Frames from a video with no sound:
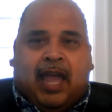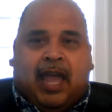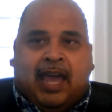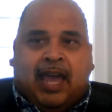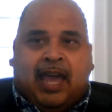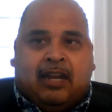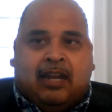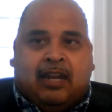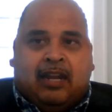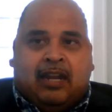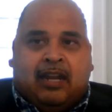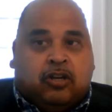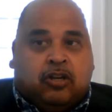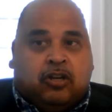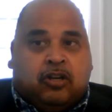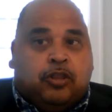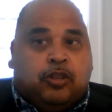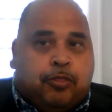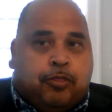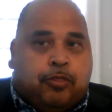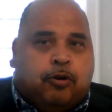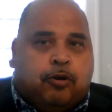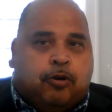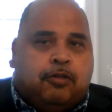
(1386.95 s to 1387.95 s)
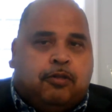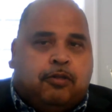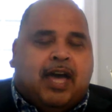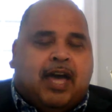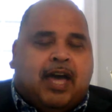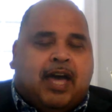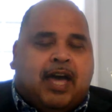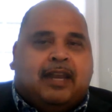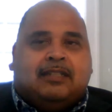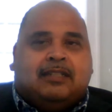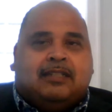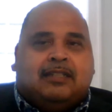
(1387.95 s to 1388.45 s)
and a good third of
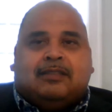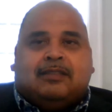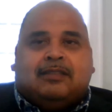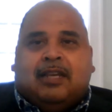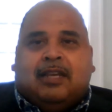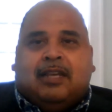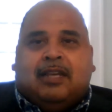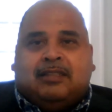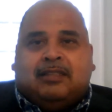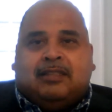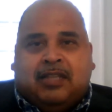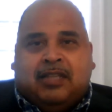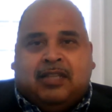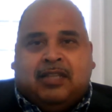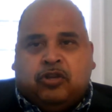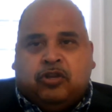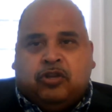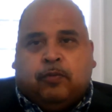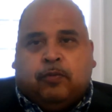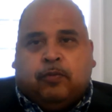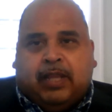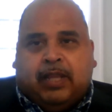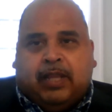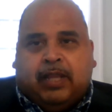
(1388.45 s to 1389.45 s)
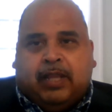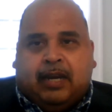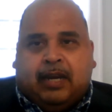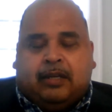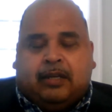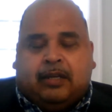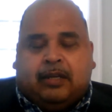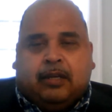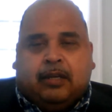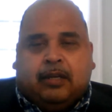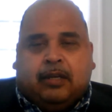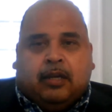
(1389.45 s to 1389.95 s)
that is senior
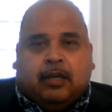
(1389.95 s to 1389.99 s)
related.